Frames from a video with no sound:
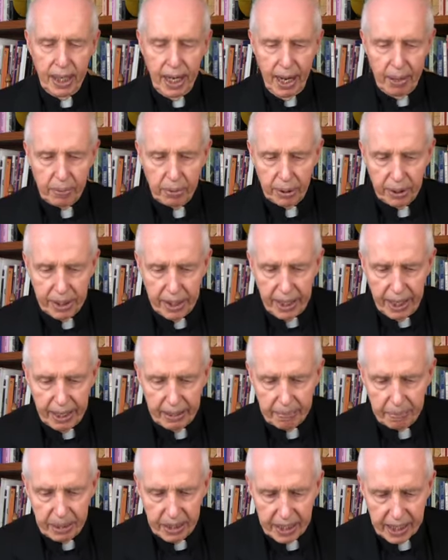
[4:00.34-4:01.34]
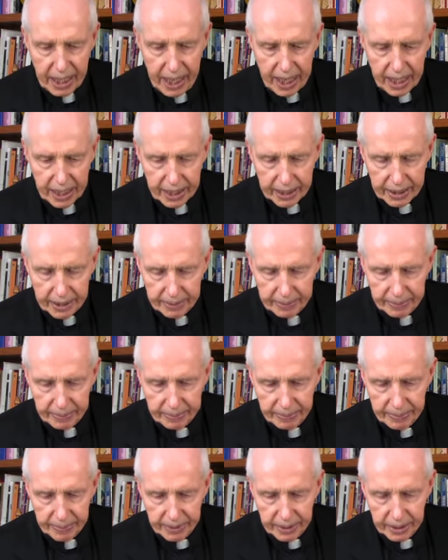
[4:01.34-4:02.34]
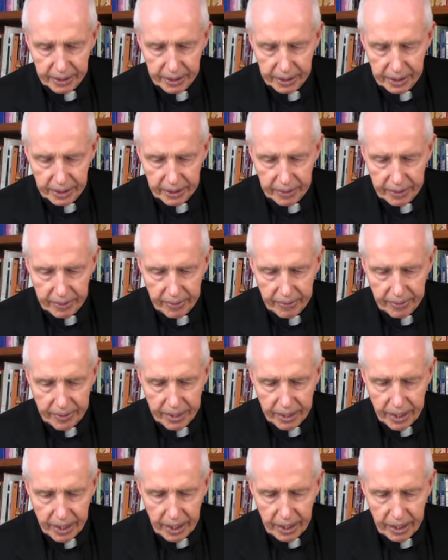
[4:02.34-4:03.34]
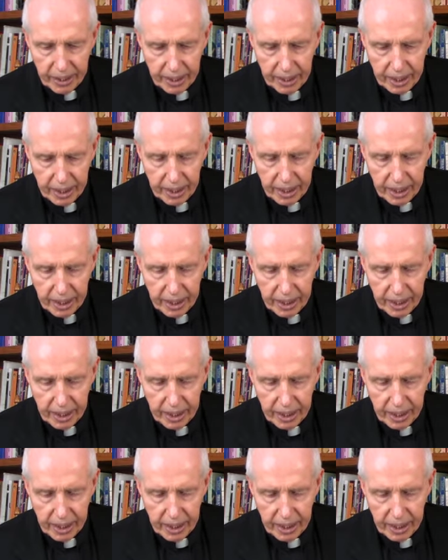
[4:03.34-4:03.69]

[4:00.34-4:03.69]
I will not be silent for